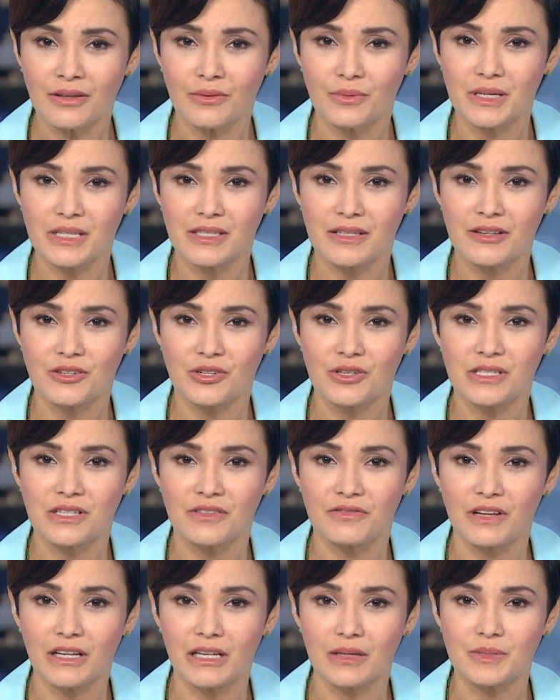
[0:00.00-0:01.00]
The researchers
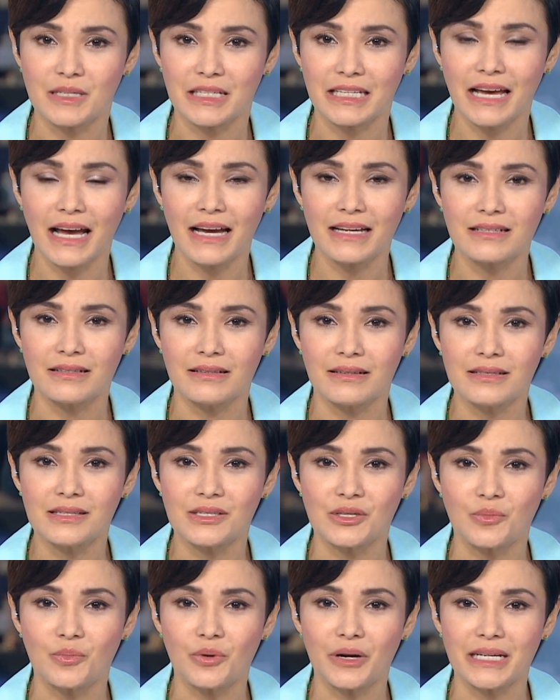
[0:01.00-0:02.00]
developed a
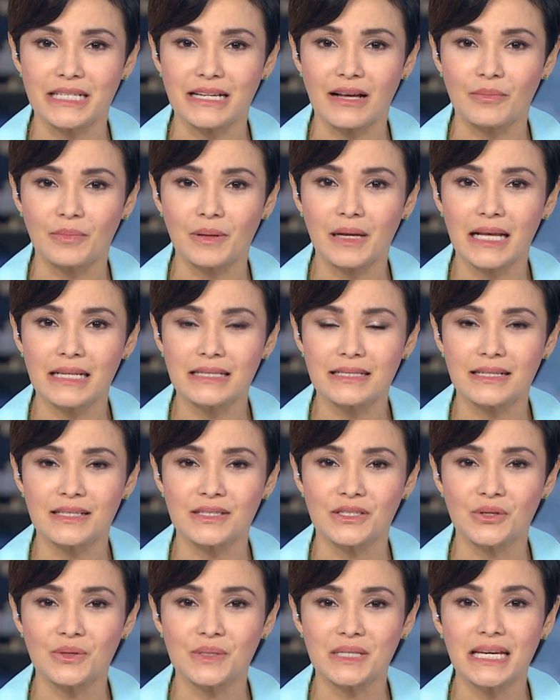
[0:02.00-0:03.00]
catalyst to break down
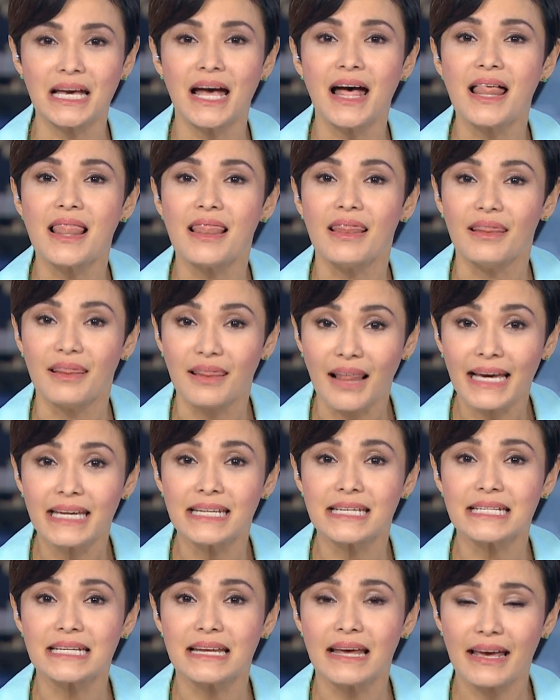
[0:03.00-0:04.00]
plastics using
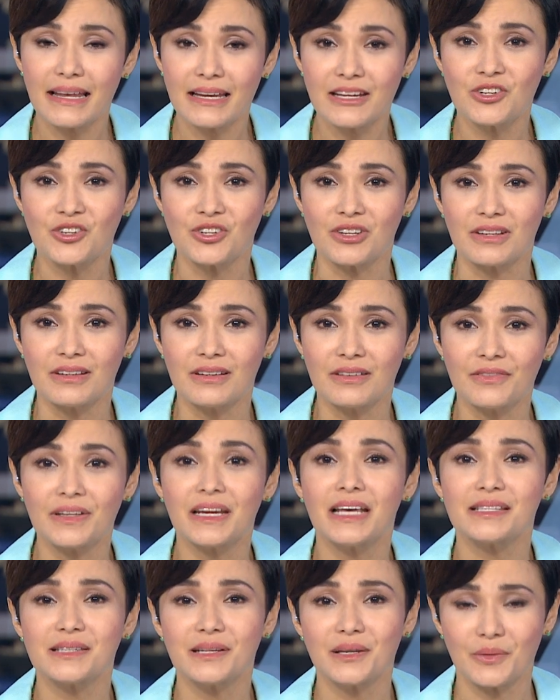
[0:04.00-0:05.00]
light energy.
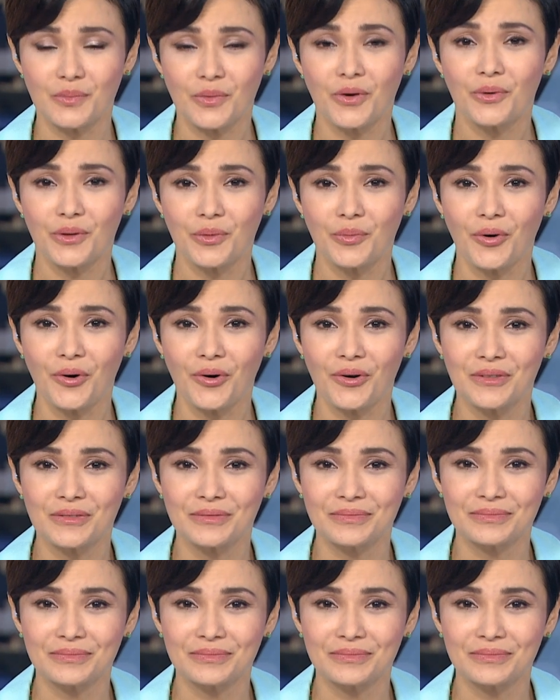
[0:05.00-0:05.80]
Vanessa Lim with more.